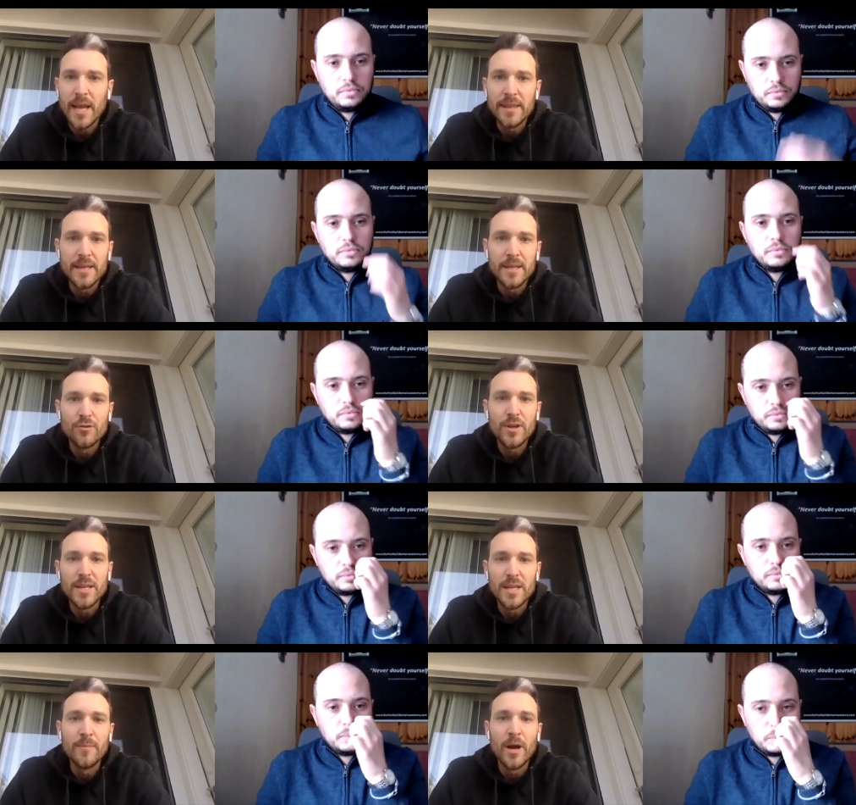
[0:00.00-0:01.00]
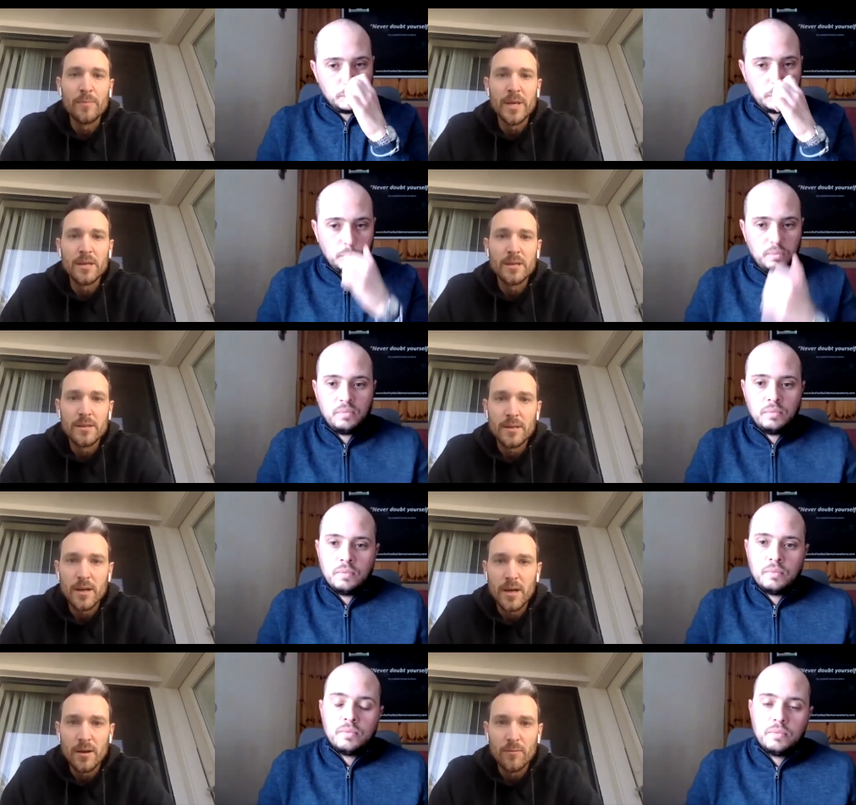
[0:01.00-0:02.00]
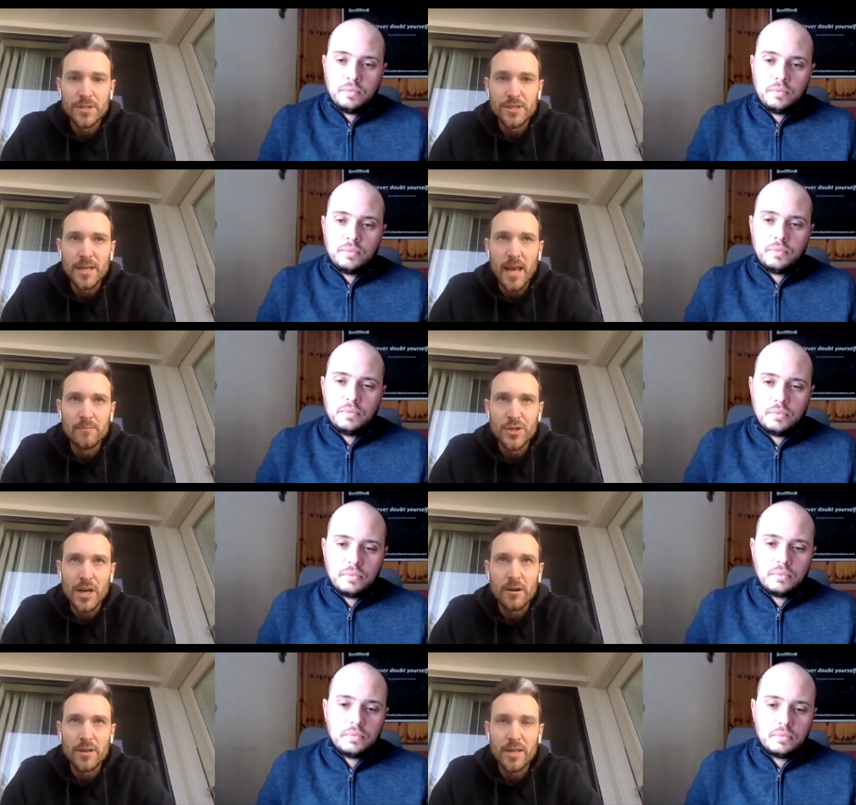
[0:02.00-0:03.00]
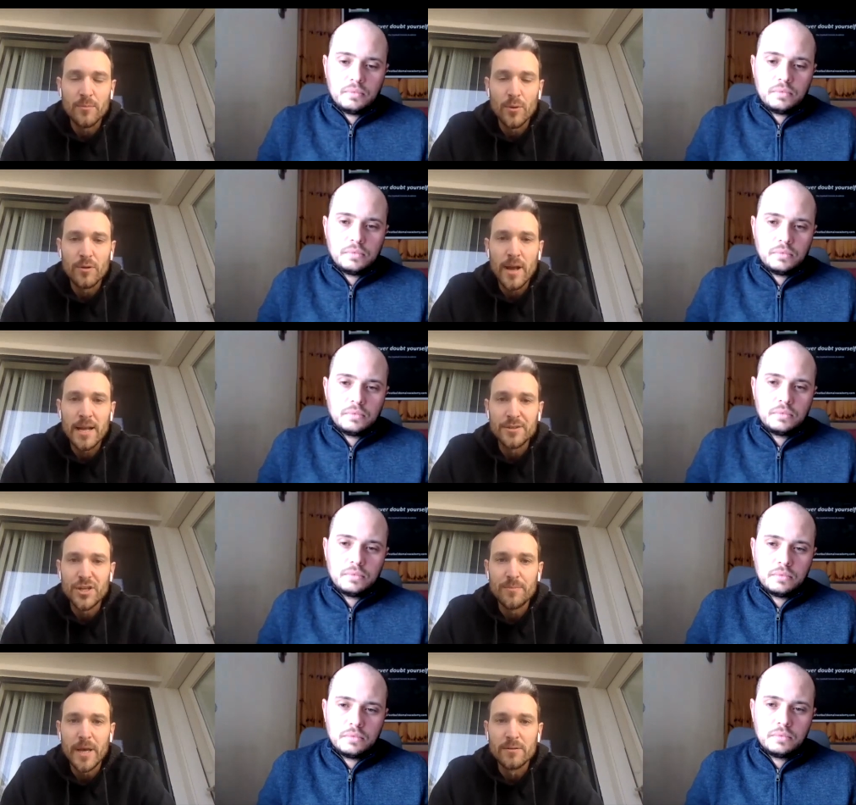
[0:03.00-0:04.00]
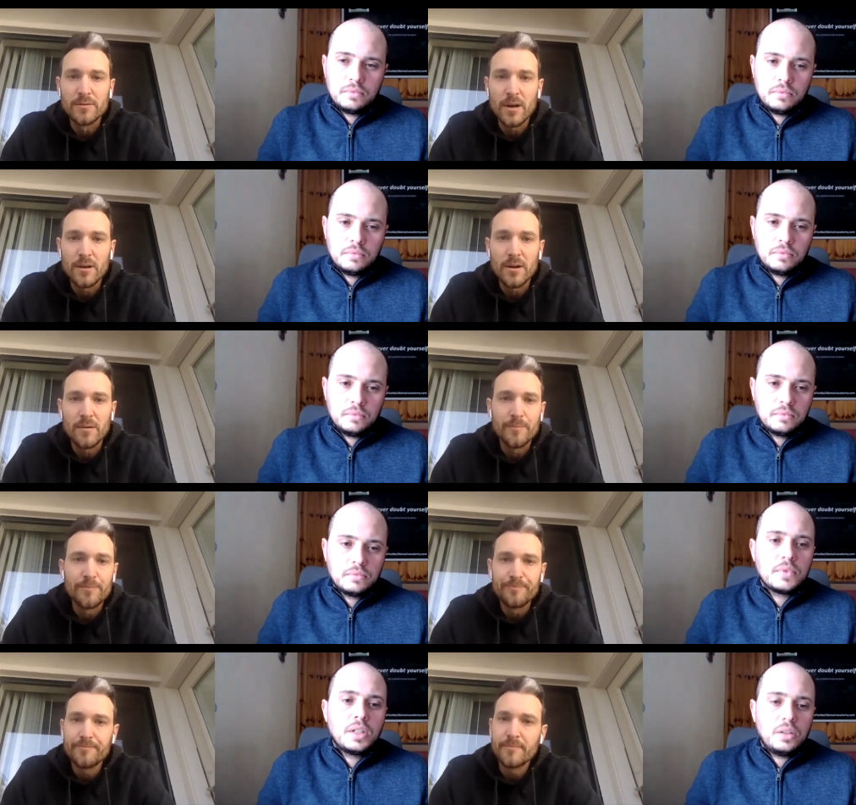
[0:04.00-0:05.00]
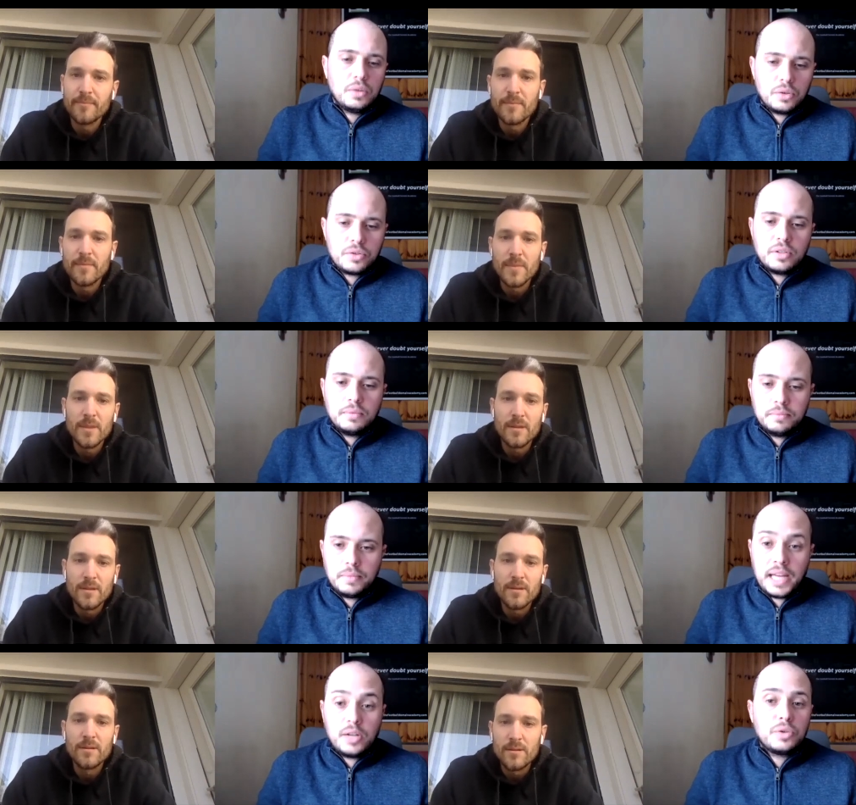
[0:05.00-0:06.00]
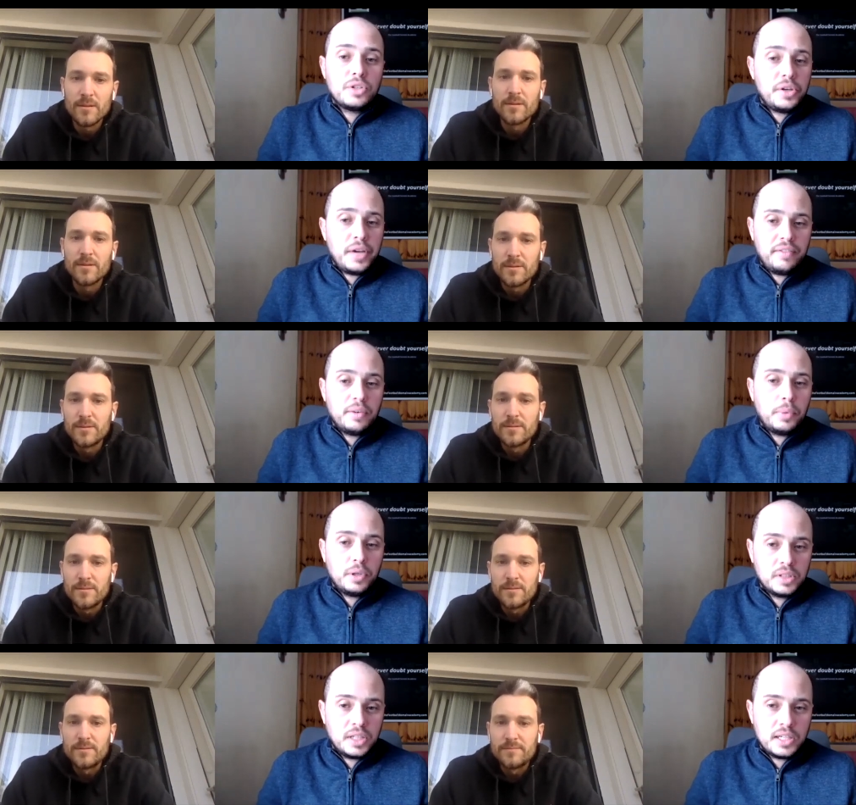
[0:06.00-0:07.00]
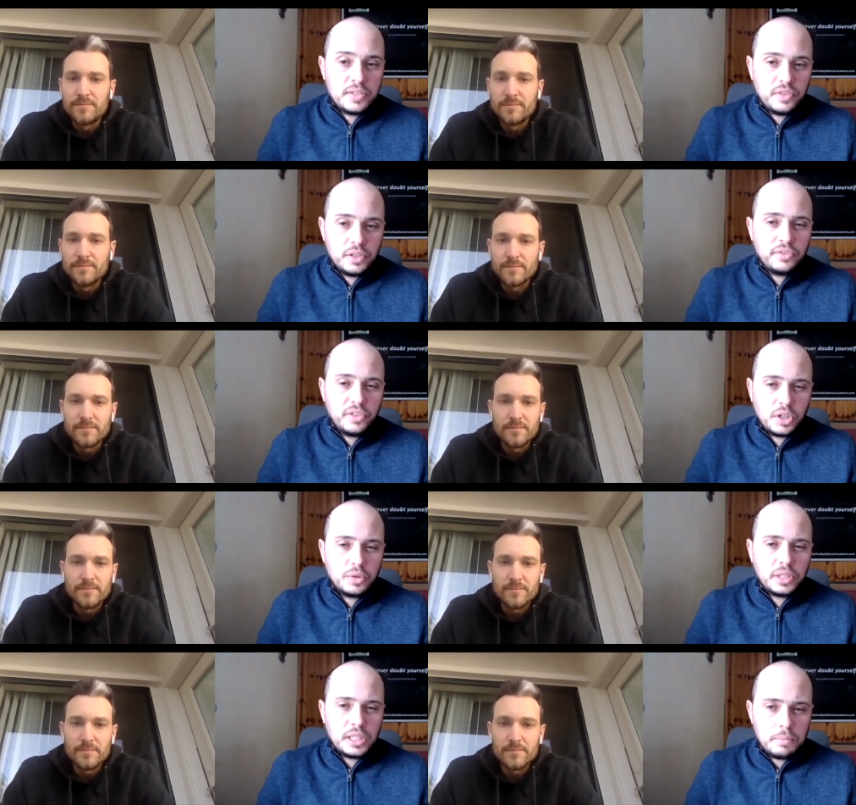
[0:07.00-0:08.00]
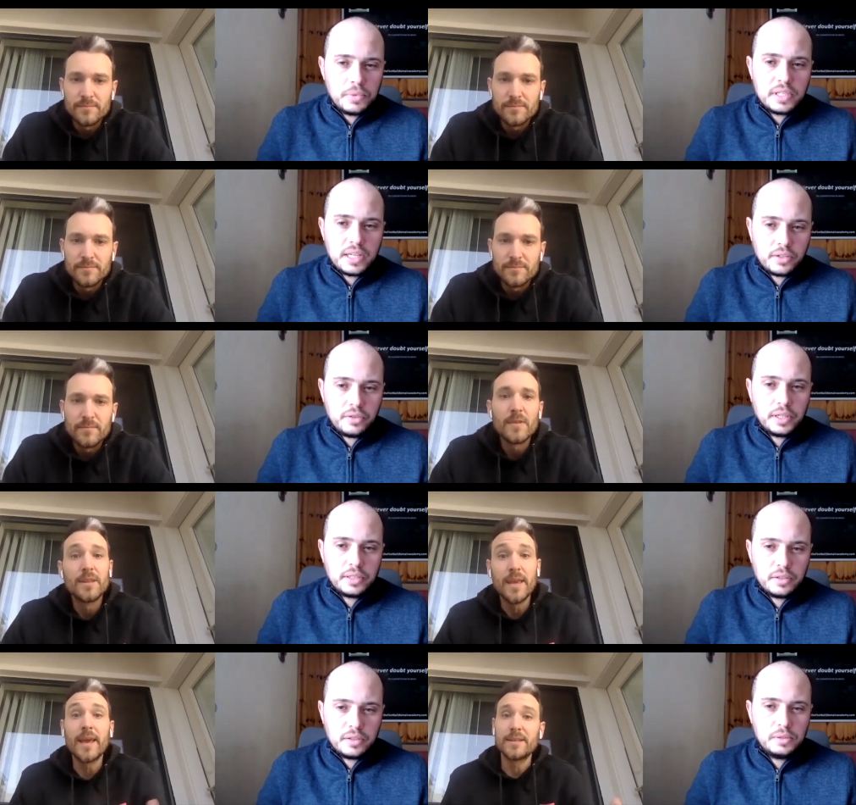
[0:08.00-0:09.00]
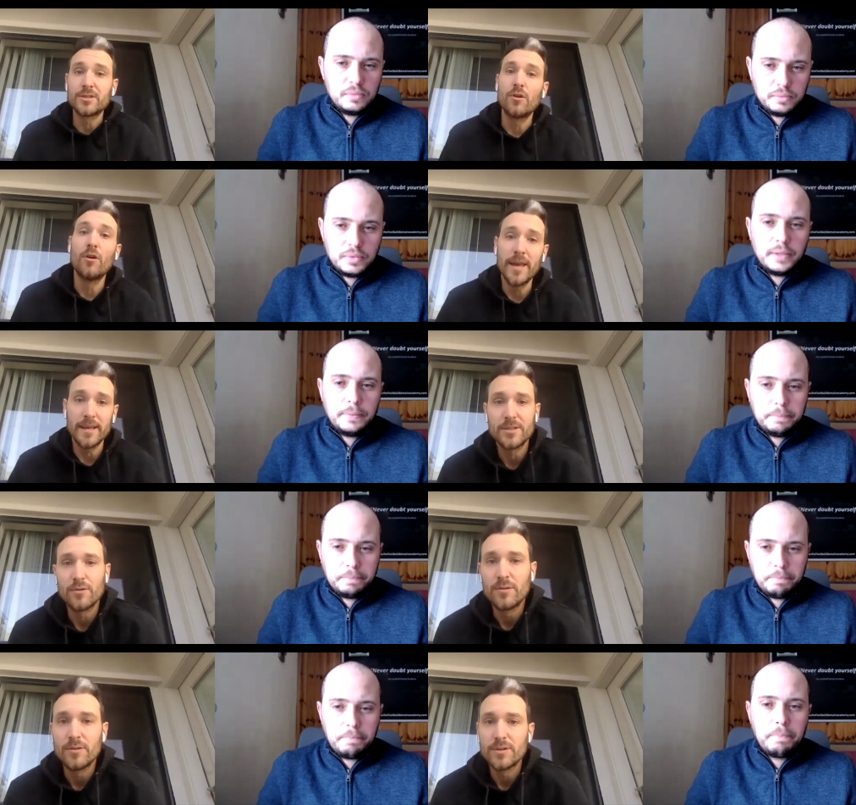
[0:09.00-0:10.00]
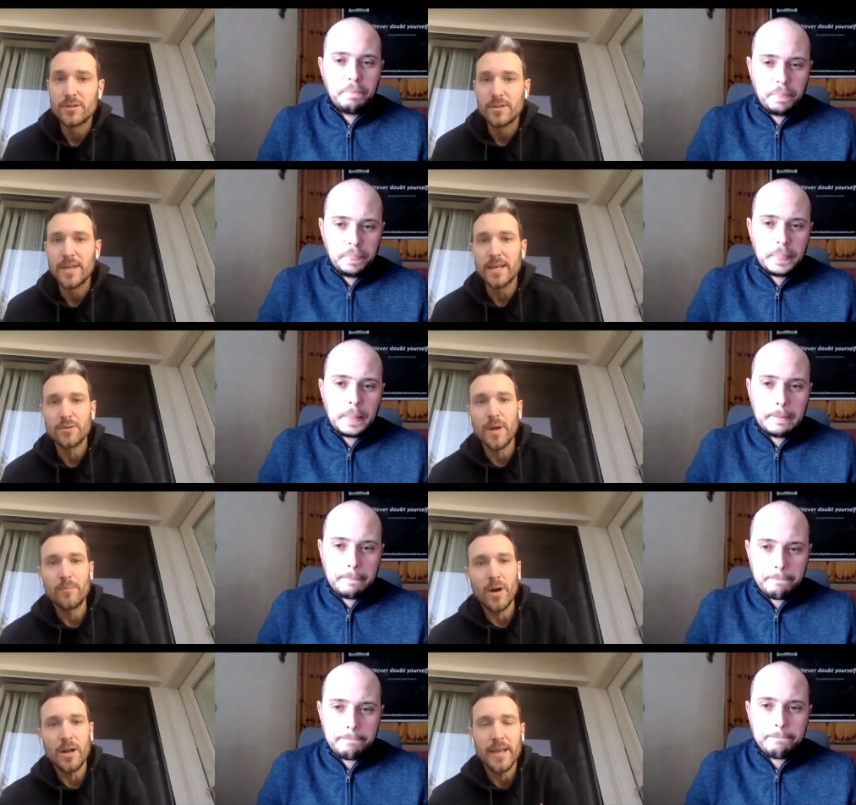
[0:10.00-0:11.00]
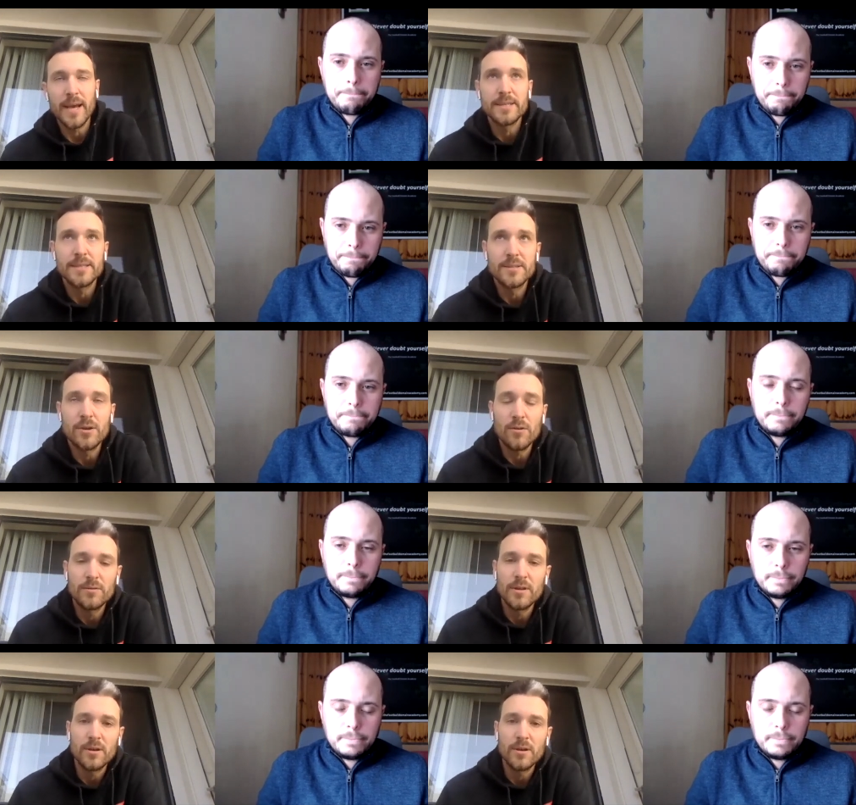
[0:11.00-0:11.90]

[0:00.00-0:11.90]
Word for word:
Speaker 1: and then you can email me, uh, which is mjrkeeper at gmail.com. Awesome.
Speaker 2: And also, you have a podcast for for goalkeepers. That's correct. Yeah. So, oh, yeah.
Speaker 1: So, yeah. So my podcast is called uh,